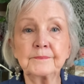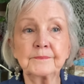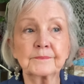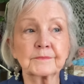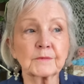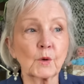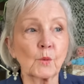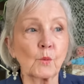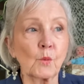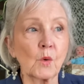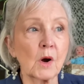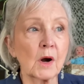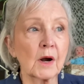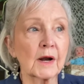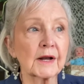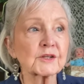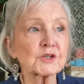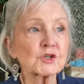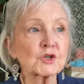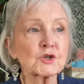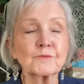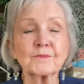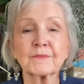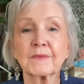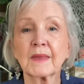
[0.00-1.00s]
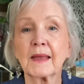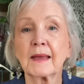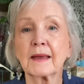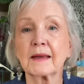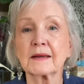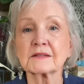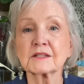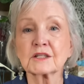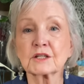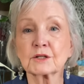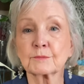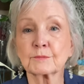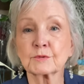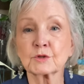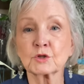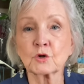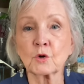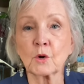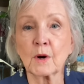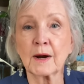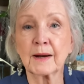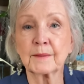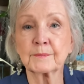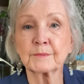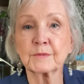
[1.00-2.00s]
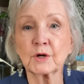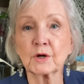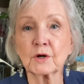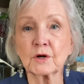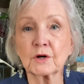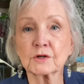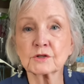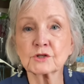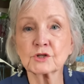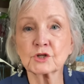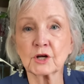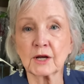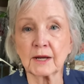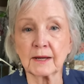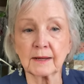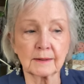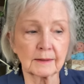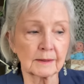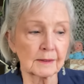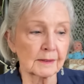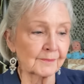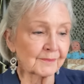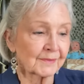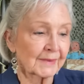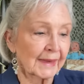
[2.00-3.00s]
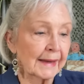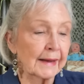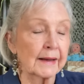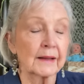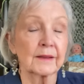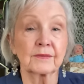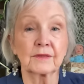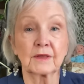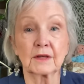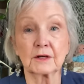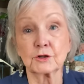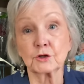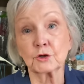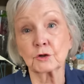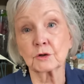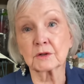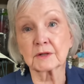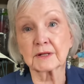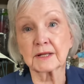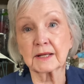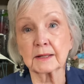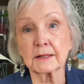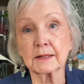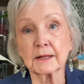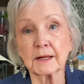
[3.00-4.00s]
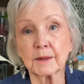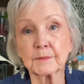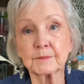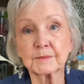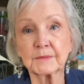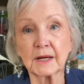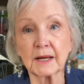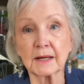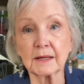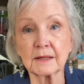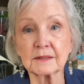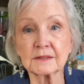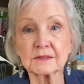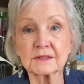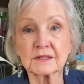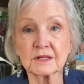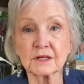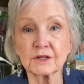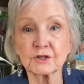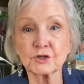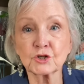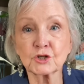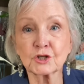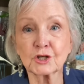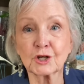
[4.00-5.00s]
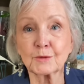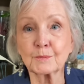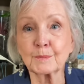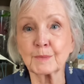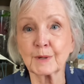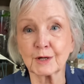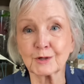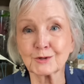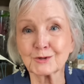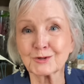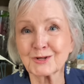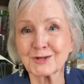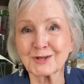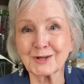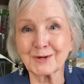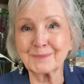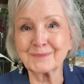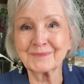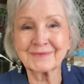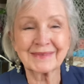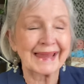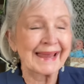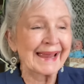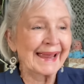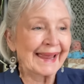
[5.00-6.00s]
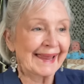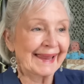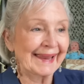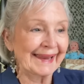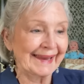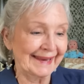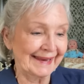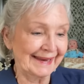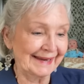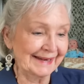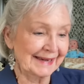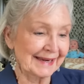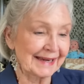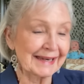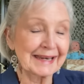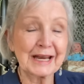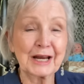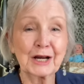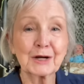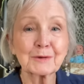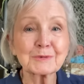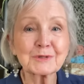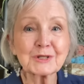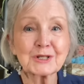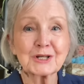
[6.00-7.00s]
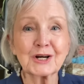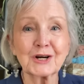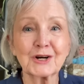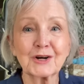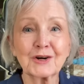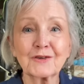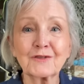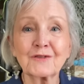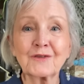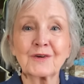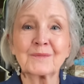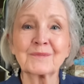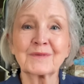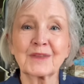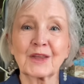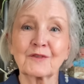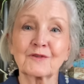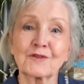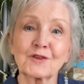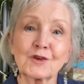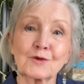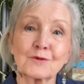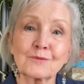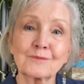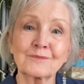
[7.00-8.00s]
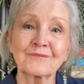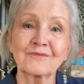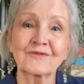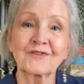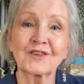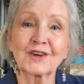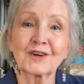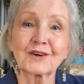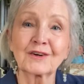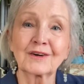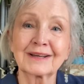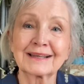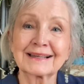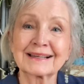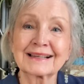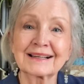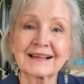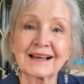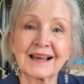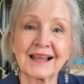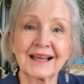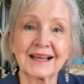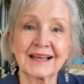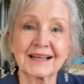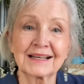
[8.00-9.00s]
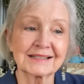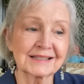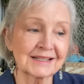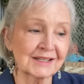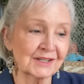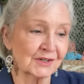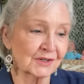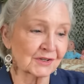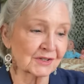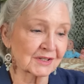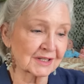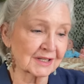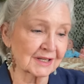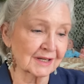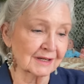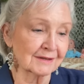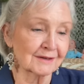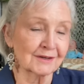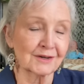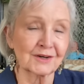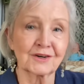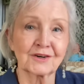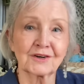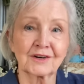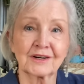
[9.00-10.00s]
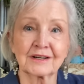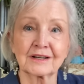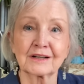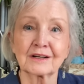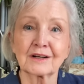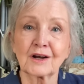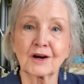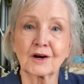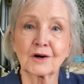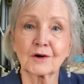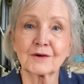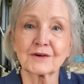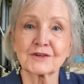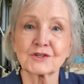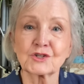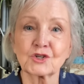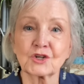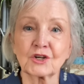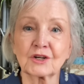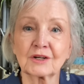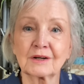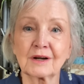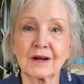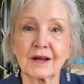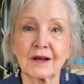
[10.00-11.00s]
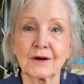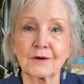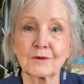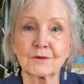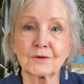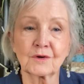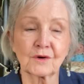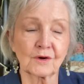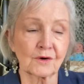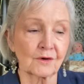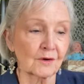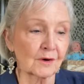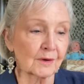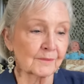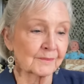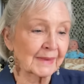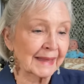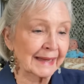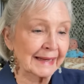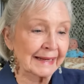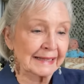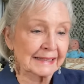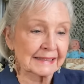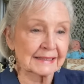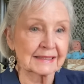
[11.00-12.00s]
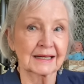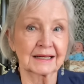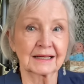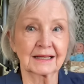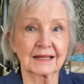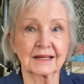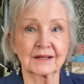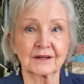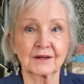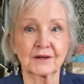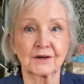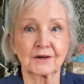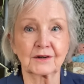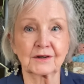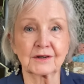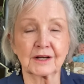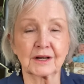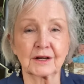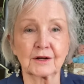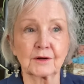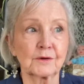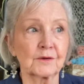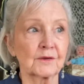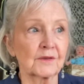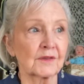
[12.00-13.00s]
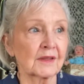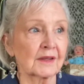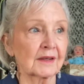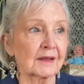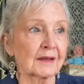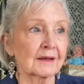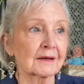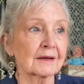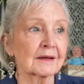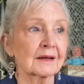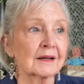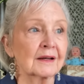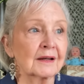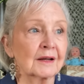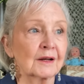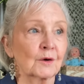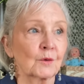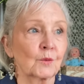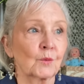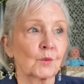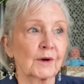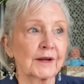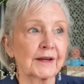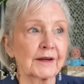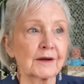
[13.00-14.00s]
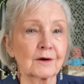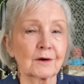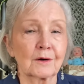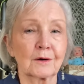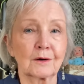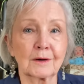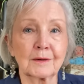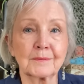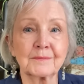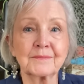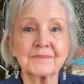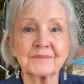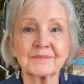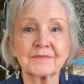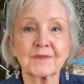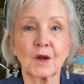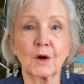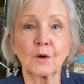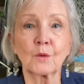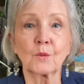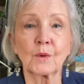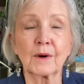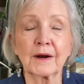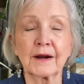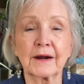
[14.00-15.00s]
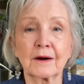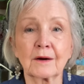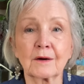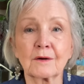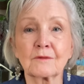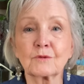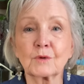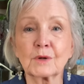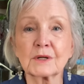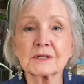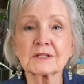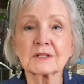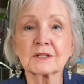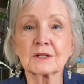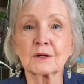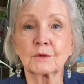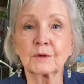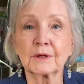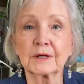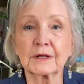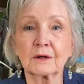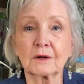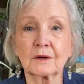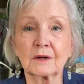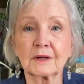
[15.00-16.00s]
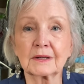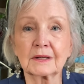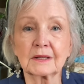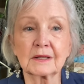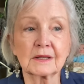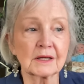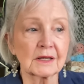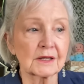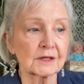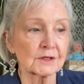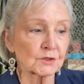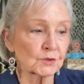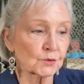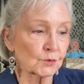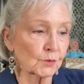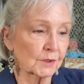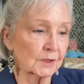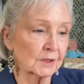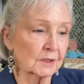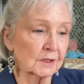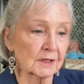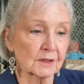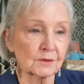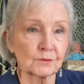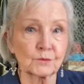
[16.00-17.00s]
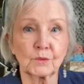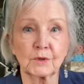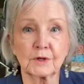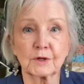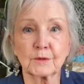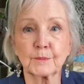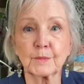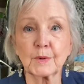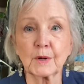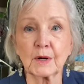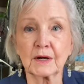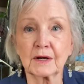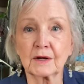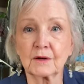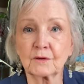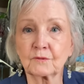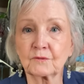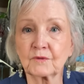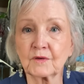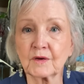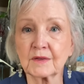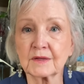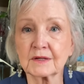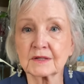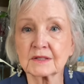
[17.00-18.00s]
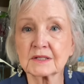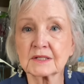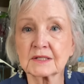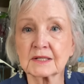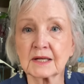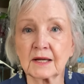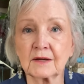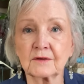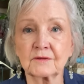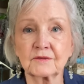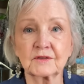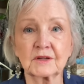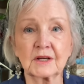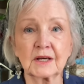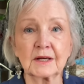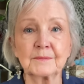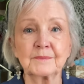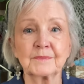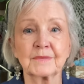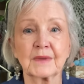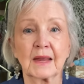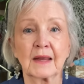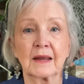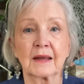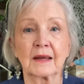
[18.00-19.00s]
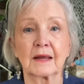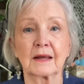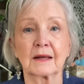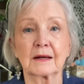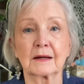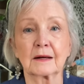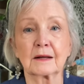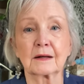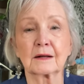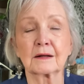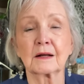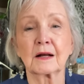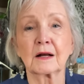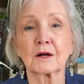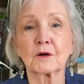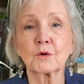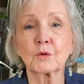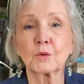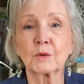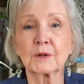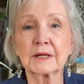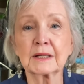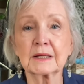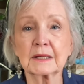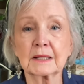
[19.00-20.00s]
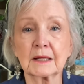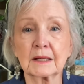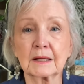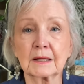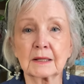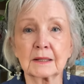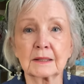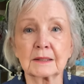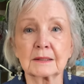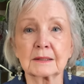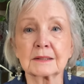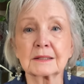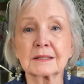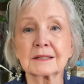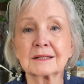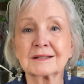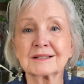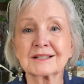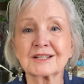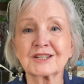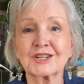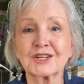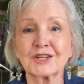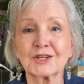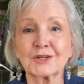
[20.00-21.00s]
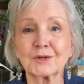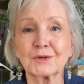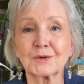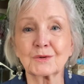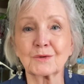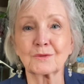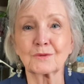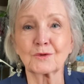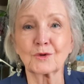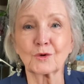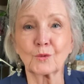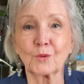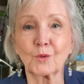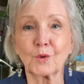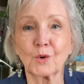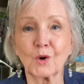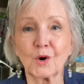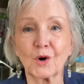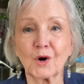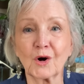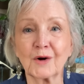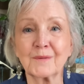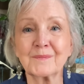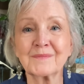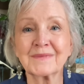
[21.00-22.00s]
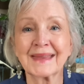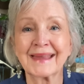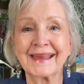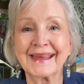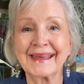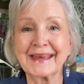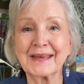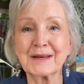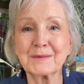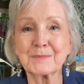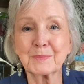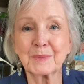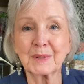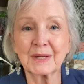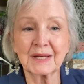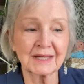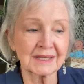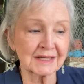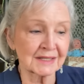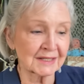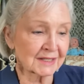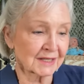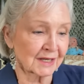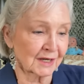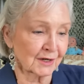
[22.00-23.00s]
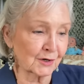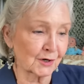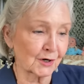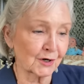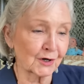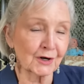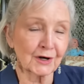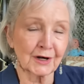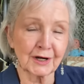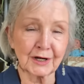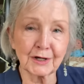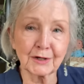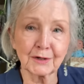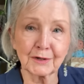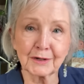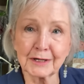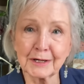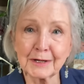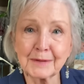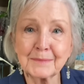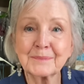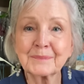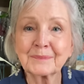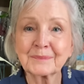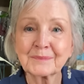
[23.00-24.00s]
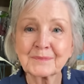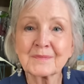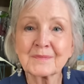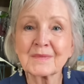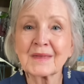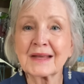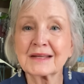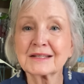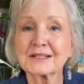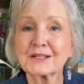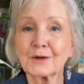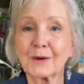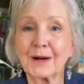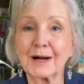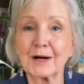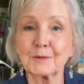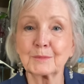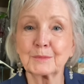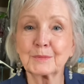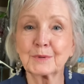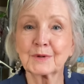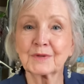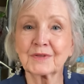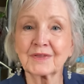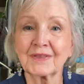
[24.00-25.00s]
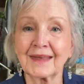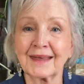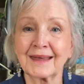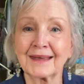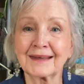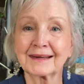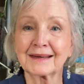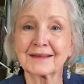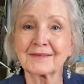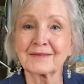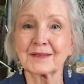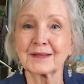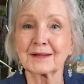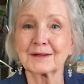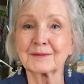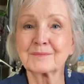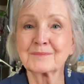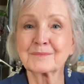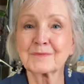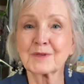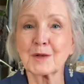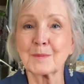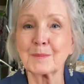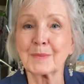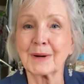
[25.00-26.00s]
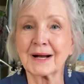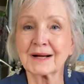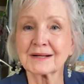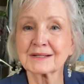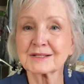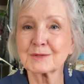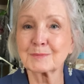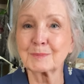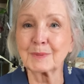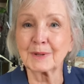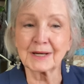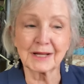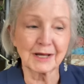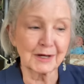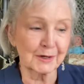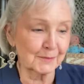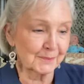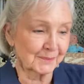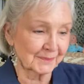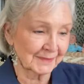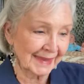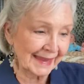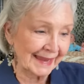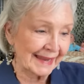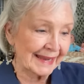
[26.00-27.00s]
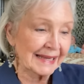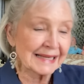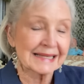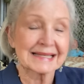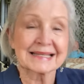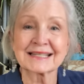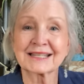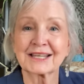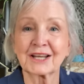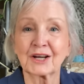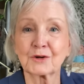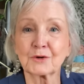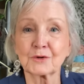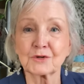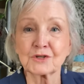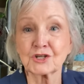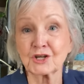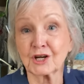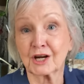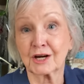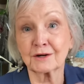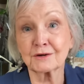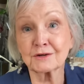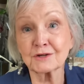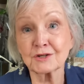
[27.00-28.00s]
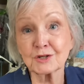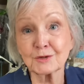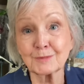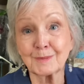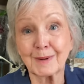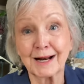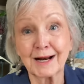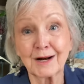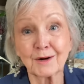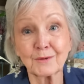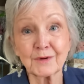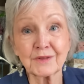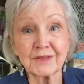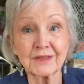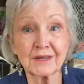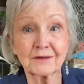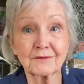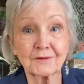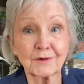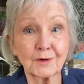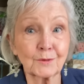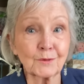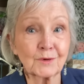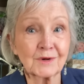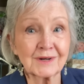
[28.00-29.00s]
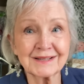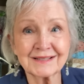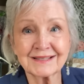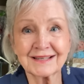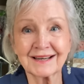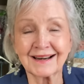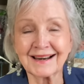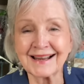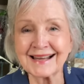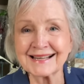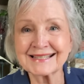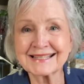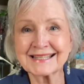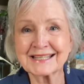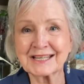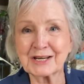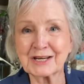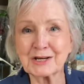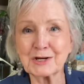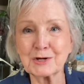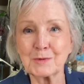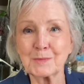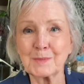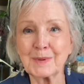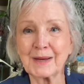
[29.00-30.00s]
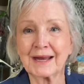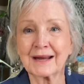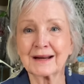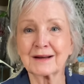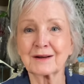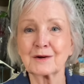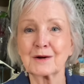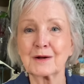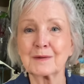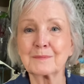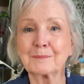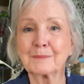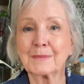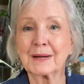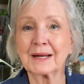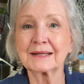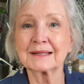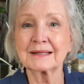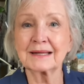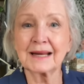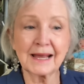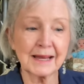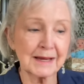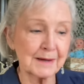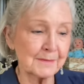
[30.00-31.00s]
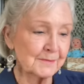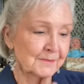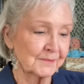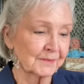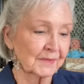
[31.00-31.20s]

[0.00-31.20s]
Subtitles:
watch and subscribe to her channel, then you'll get updates as she posts them. And it helps her if you feel inclined to send her an encouraging note or to let her know that we are aware of what's going on in Israel and we're praying for their safety and a quick end to the war and peace in her area. So I'll put that in the box below. So share your smile with everyone till I see you back on Monday